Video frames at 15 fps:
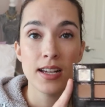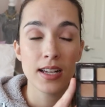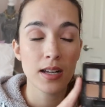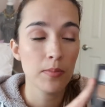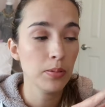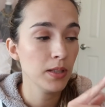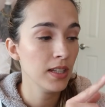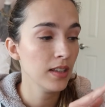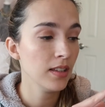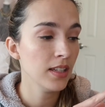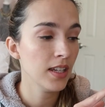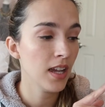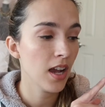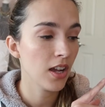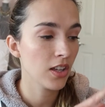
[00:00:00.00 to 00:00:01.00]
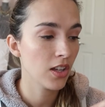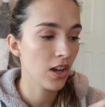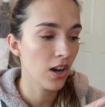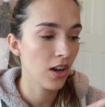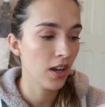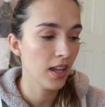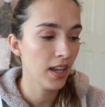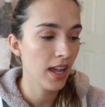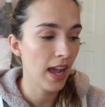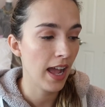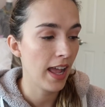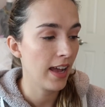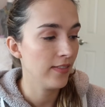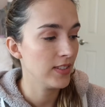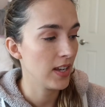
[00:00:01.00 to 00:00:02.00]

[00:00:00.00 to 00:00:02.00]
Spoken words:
Completely gone. I have